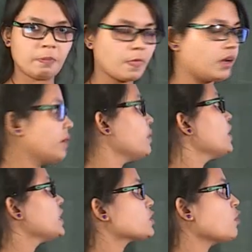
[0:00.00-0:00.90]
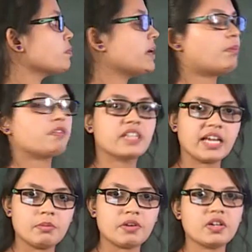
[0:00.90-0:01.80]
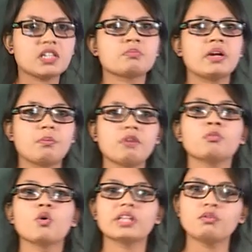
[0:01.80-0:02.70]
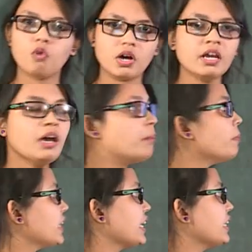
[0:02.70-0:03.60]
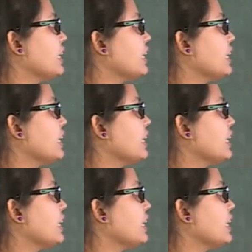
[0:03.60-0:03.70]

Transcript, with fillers: Okay, it is not made up of single material, it's made up of more than one material.